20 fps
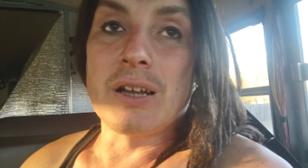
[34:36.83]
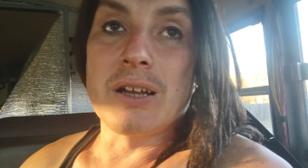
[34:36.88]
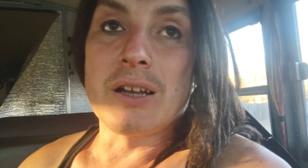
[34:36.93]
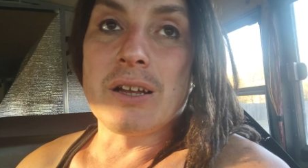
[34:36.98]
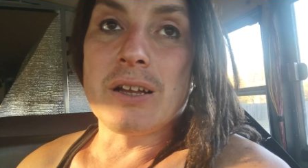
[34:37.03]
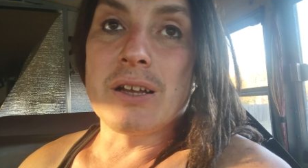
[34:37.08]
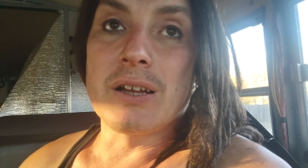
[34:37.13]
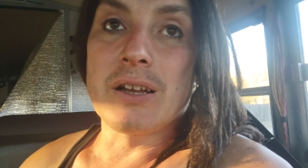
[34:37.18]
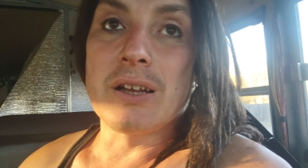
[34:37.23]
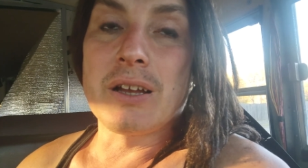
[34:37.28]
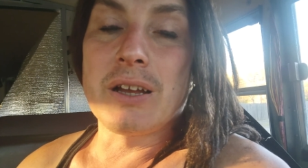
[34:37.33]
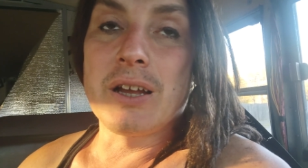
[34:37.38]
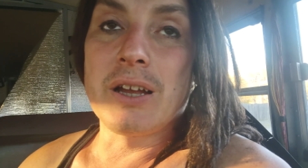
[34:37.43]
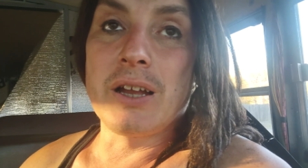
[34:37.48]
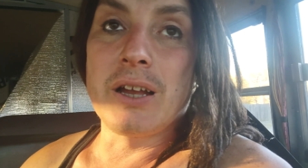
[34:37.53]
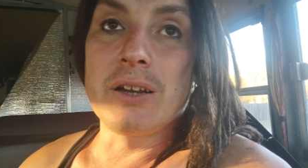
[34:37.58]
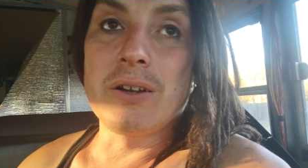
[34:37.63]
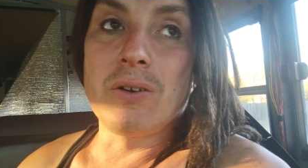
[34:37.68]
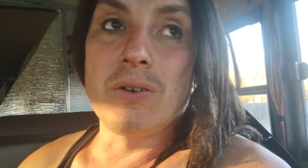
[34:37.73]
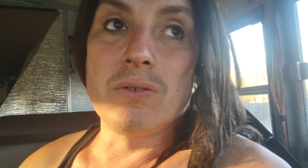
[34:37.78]
Uh,
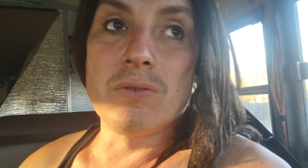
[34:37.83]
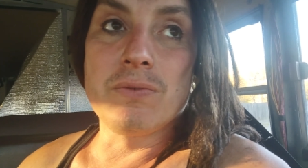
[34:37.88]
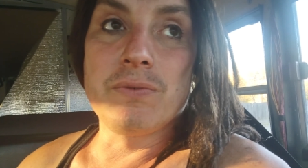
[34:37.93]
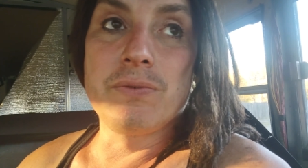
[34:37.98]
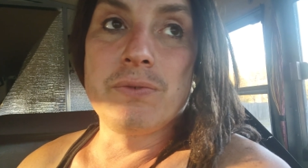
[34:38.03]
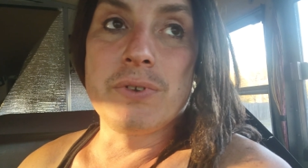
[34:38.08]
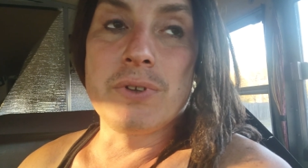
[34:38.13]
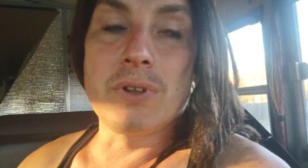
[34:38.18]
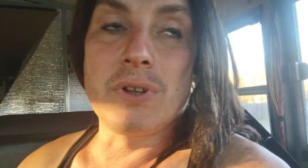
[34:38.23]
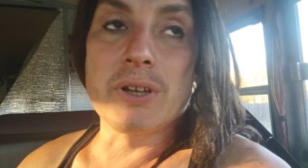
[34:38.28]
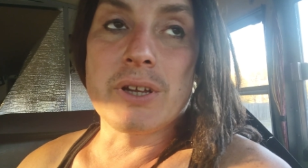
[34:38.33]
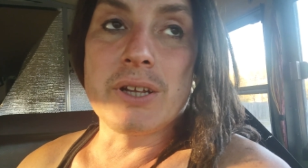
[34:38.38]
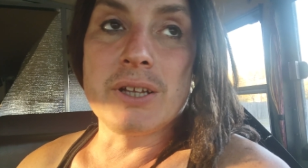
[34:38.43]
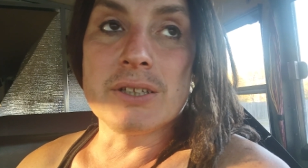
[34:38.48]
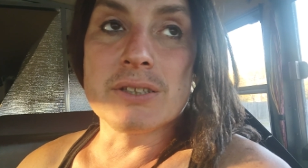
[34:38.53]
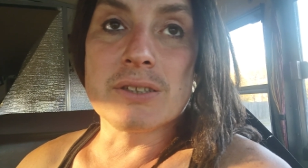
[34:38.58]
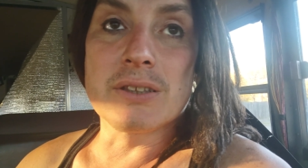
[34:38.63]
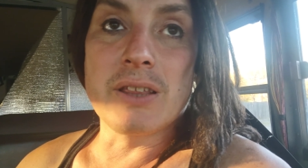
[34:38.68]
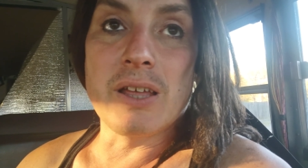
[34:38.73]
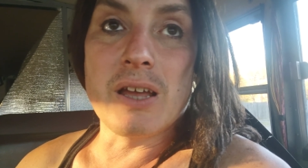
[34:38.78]
I, I, don't feel like
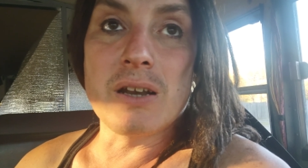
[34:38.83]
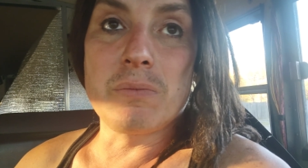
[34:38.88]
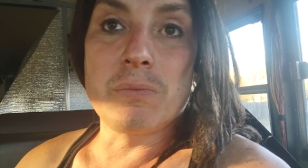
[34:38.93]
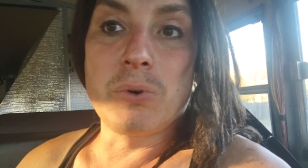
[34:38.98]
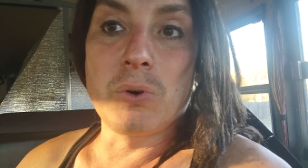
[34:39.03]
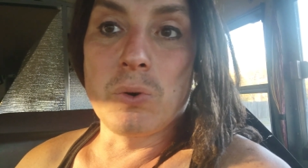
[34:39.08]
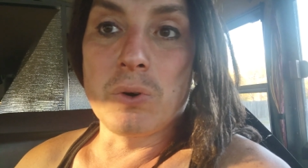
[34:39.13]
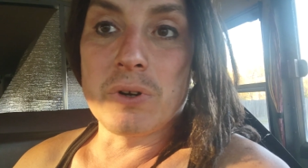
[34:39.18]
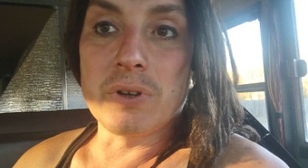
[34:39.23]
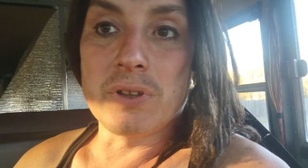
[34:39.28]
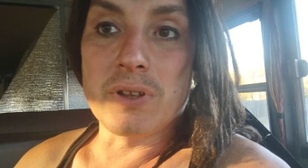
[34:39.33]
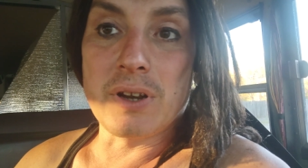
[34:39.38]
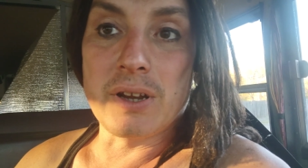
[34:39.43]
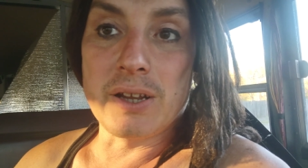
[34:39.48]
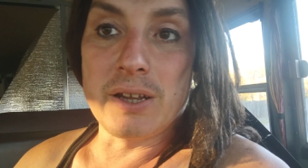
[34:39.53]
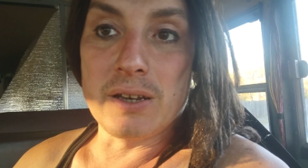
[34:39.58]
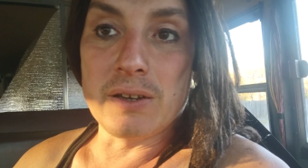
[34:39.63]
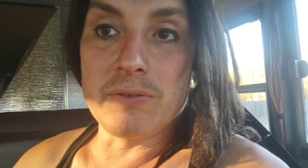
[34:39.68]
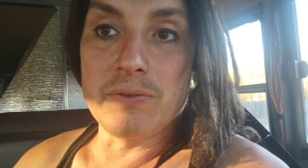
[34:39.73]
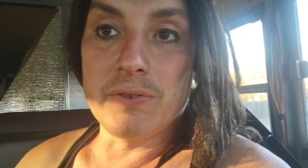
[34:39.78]
it's that important that
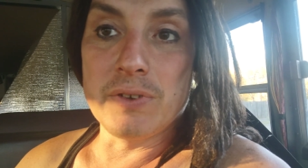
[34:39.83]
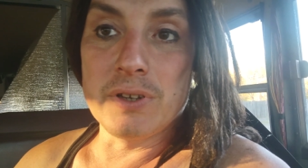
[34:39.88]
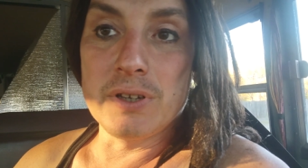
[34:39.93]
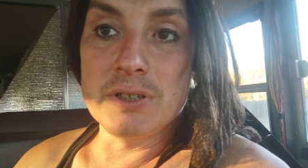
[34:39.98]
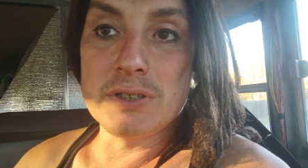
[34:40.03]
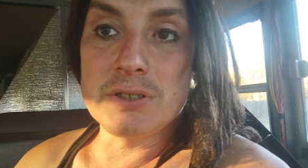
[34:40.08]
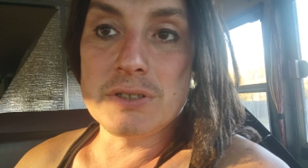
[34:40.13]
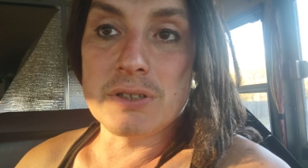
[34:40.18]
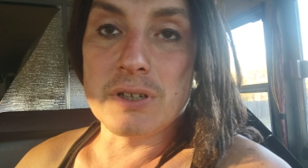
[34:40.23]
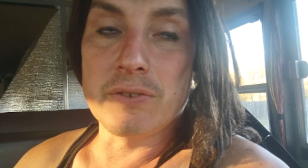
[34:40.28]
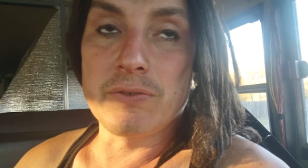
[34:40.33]
I get it finished.